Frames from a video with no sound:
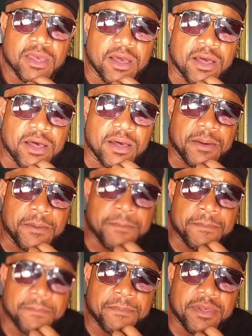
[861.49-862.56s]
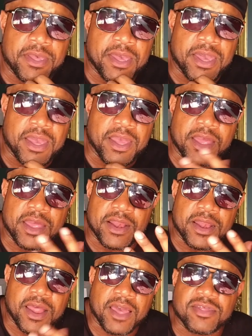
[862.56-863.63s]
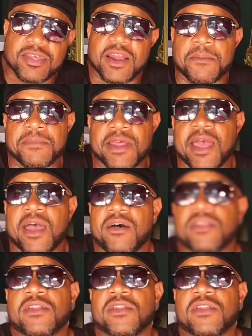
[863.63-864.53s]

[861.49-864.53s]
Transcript: And I said, I'm down.